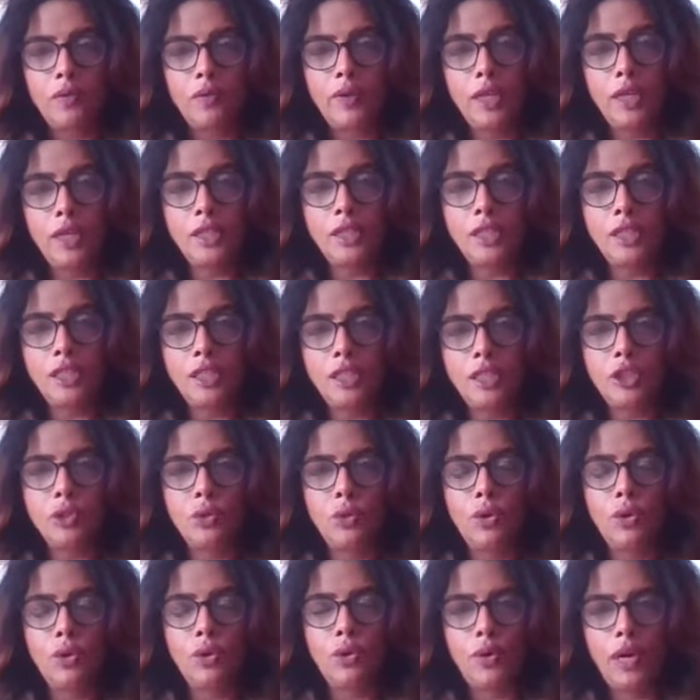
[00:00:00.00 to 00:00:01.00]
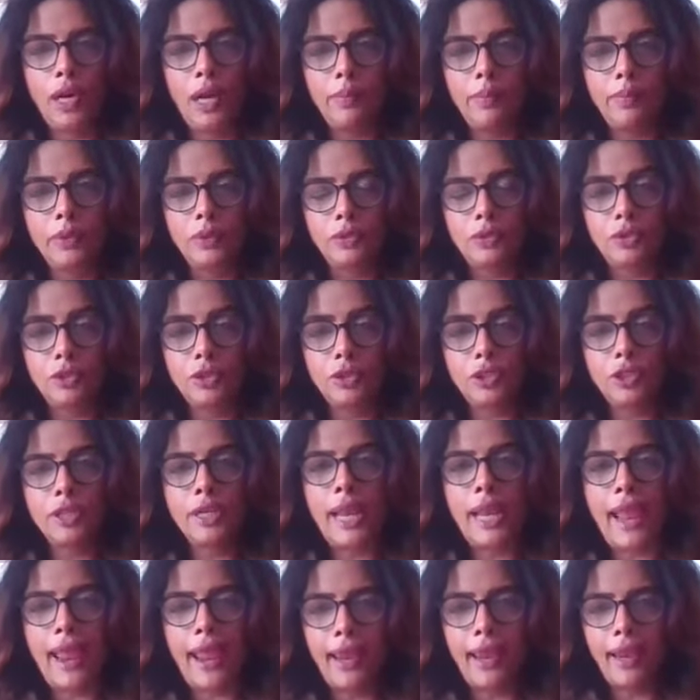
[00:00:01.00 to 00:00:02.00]
we teach you low carb
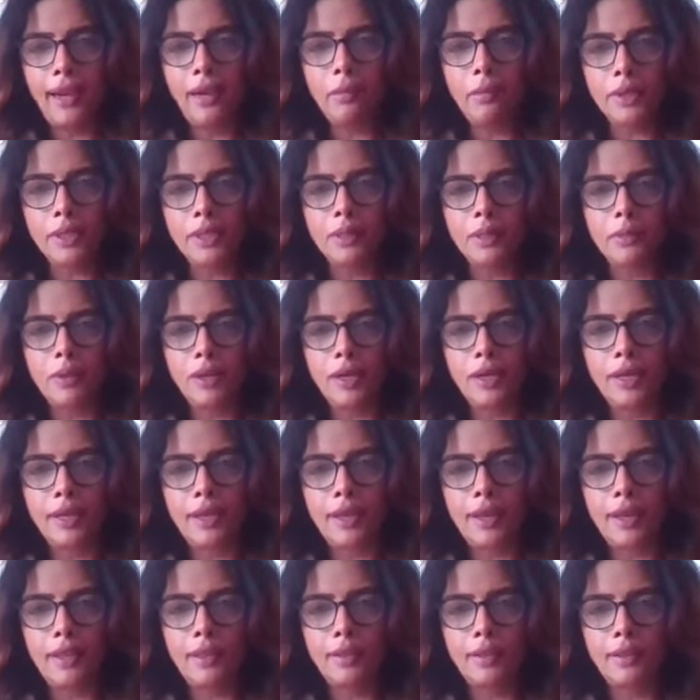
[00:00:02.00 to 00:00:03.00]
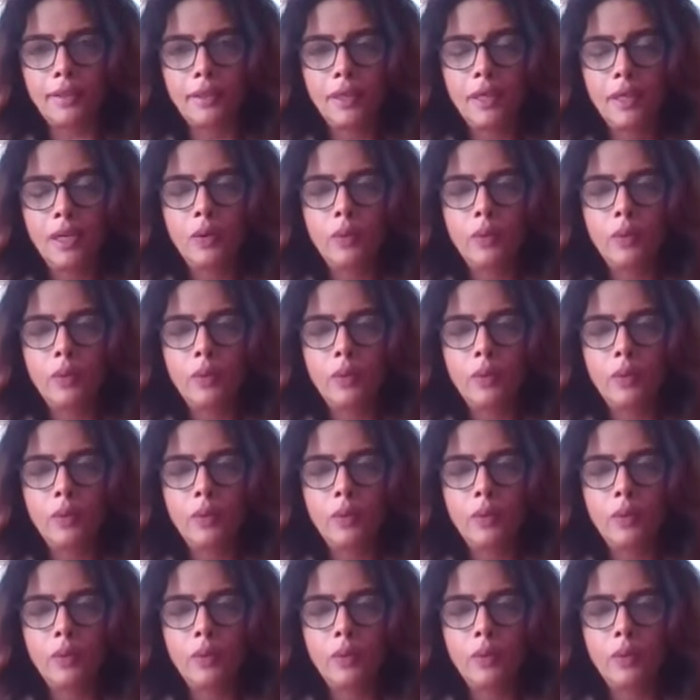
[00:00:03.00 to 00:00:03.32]
nutrition and metabolic health,